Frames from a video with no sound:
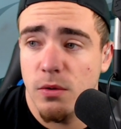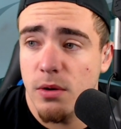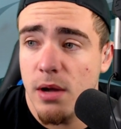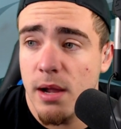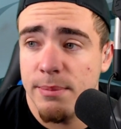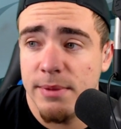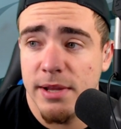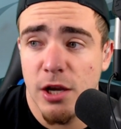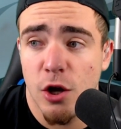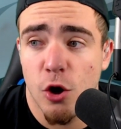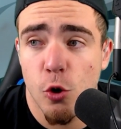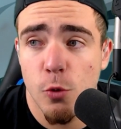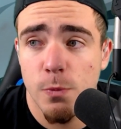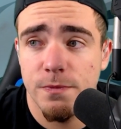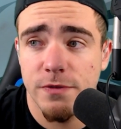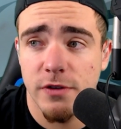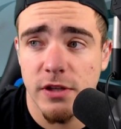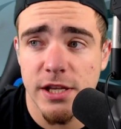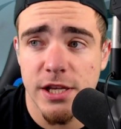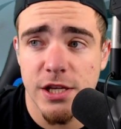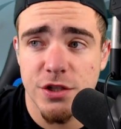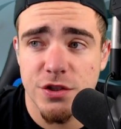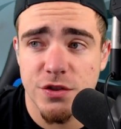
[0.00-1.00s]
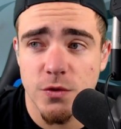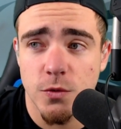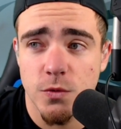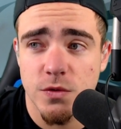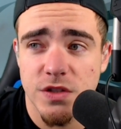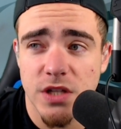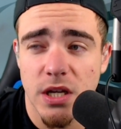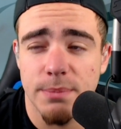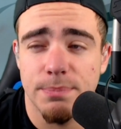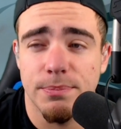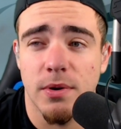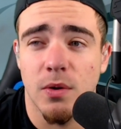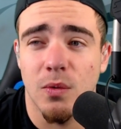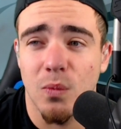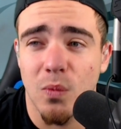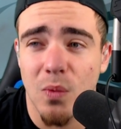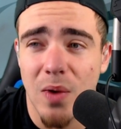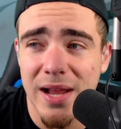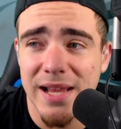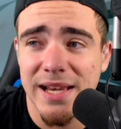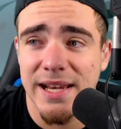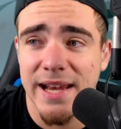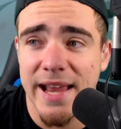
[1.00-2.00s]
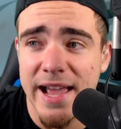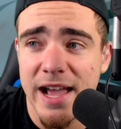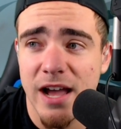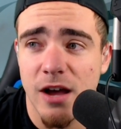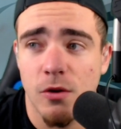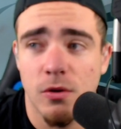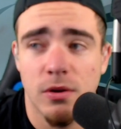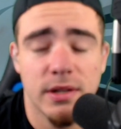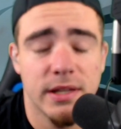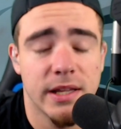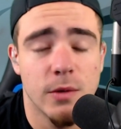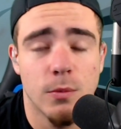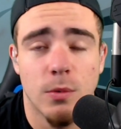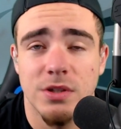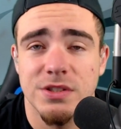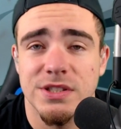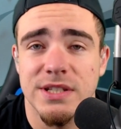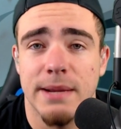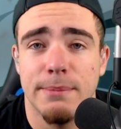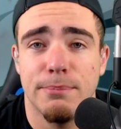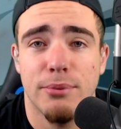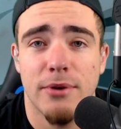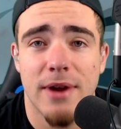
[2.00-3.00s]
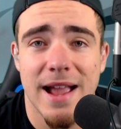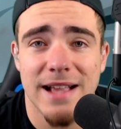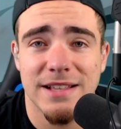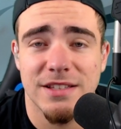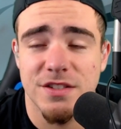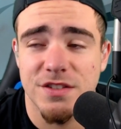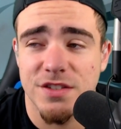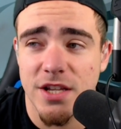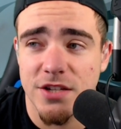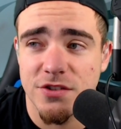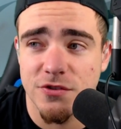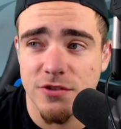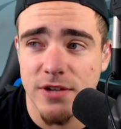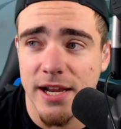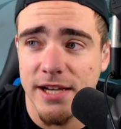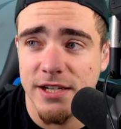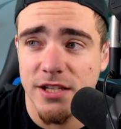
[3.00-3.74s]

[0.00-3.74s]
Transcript: I mean, hopefully he suits up, but right now, he wasn't at practice yesterday.